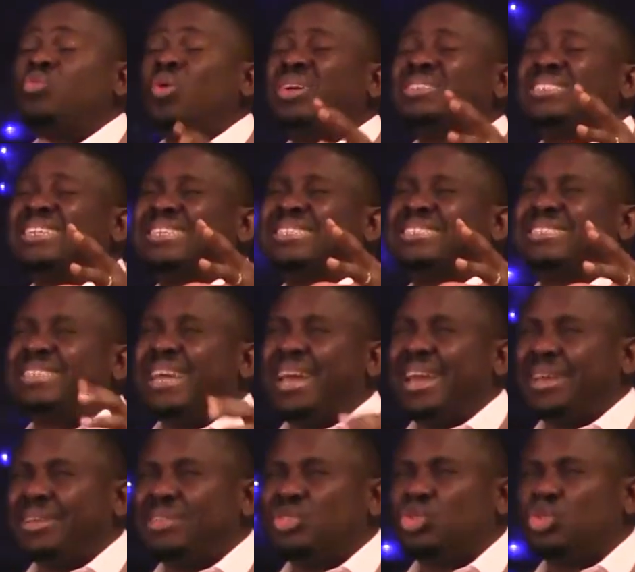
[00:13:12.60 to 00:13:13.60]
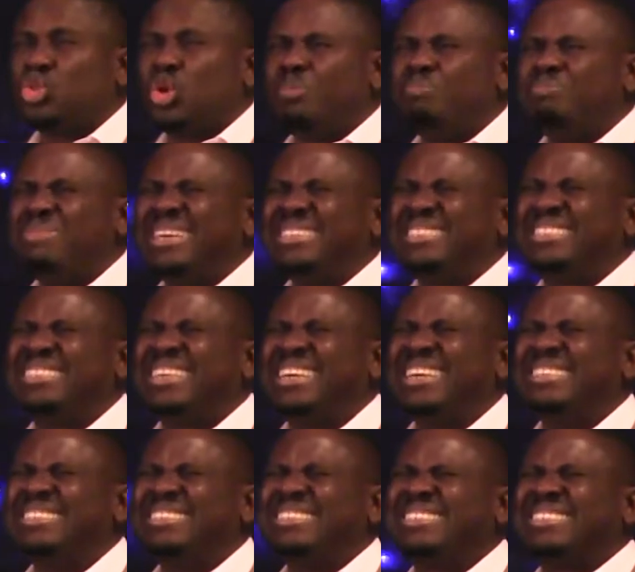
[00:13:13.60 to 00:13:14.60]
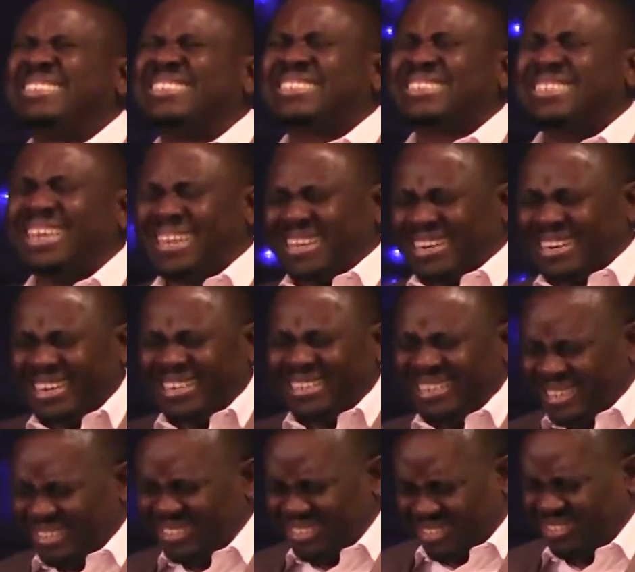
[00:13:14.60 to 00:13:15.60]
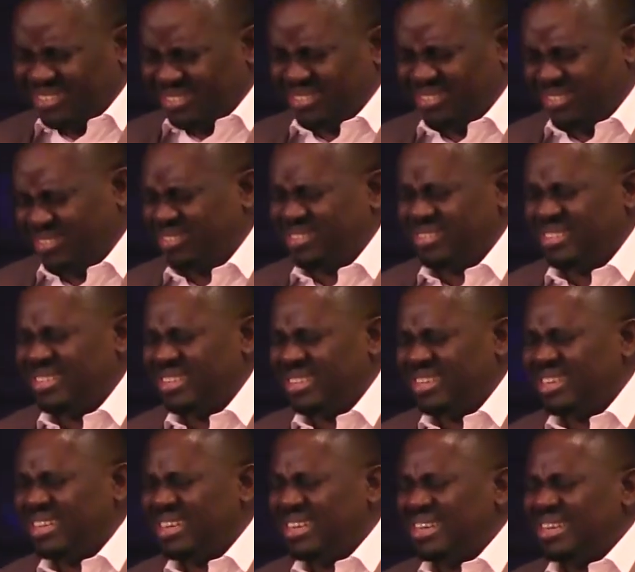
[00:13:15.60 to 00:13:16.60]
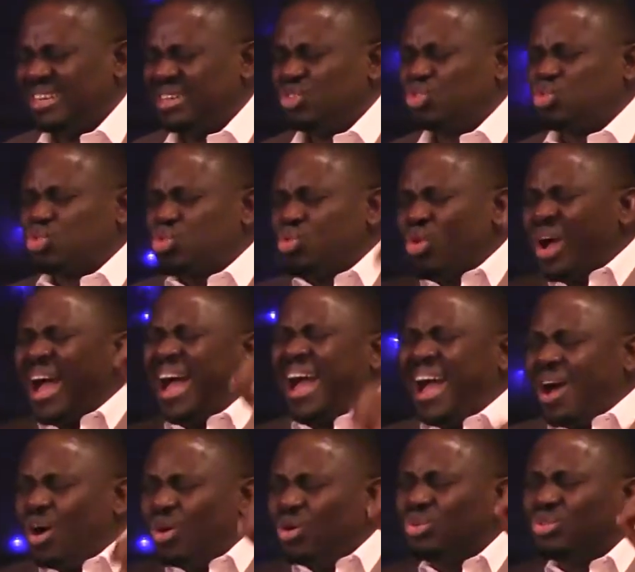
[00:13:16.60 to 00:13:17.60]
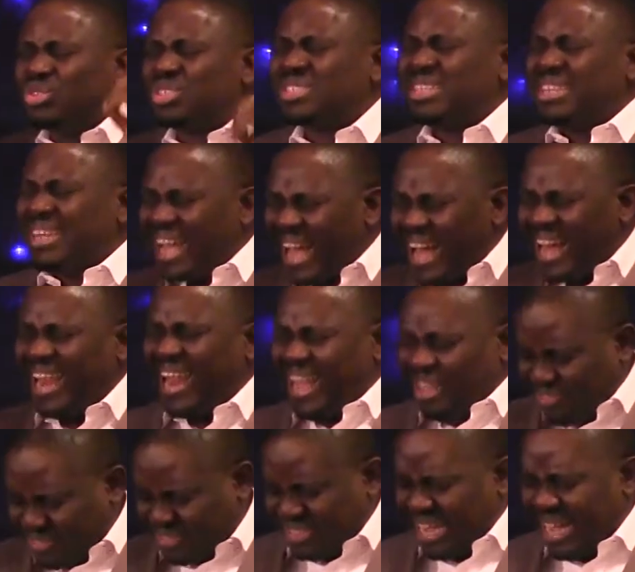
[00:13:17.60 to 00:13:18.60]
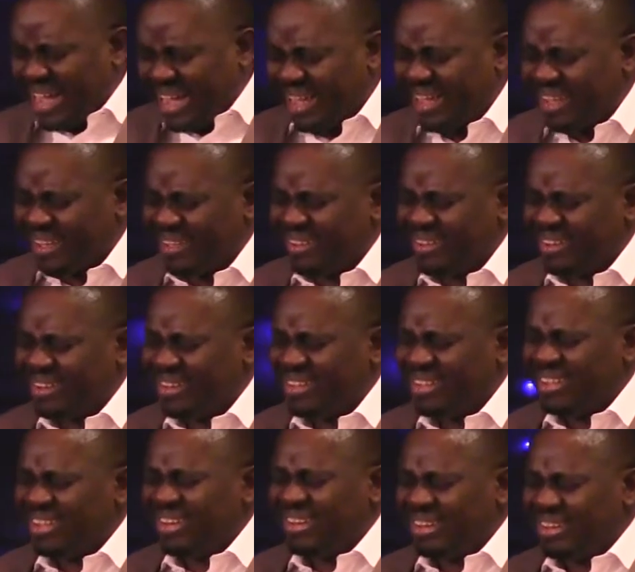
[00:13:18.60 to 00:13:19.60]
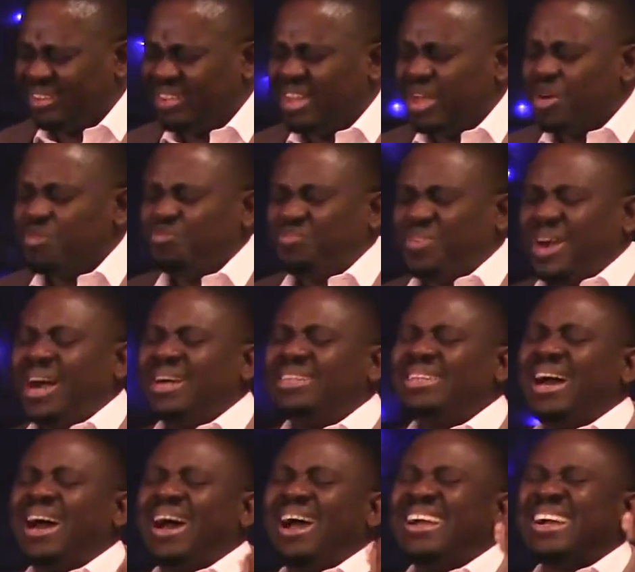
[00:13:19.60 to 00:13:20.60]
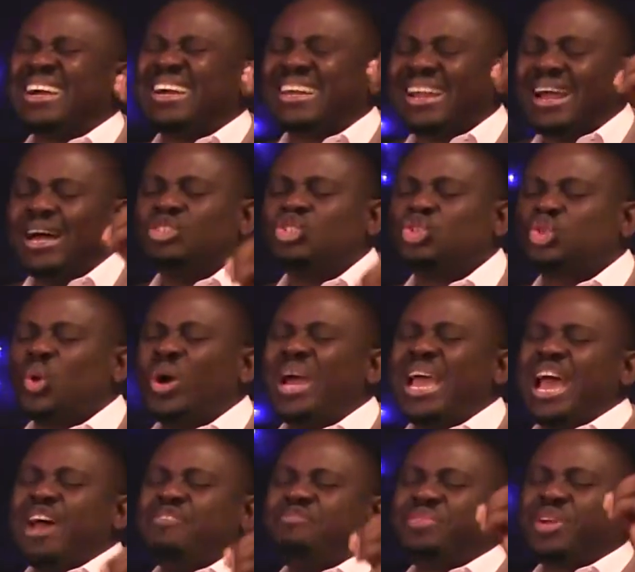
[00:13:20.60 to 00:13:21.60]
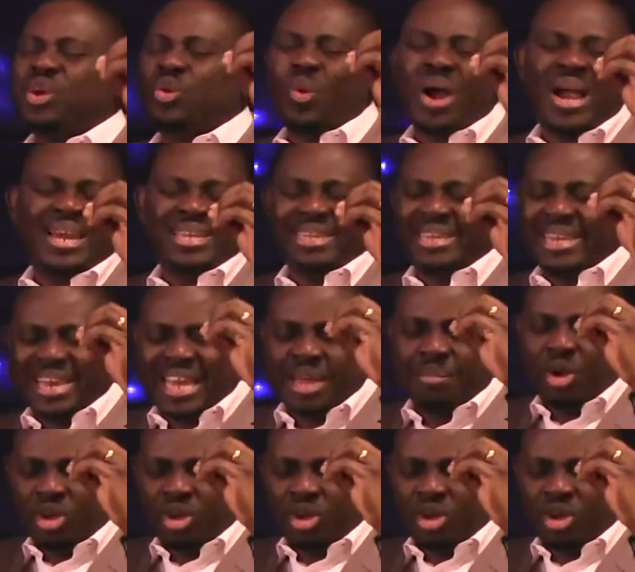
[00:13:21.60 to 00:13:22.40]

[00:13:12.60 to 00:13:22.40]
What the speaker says: what it takes to maintain sacredness throughout our lifestyle, Father, grant to everyone in the name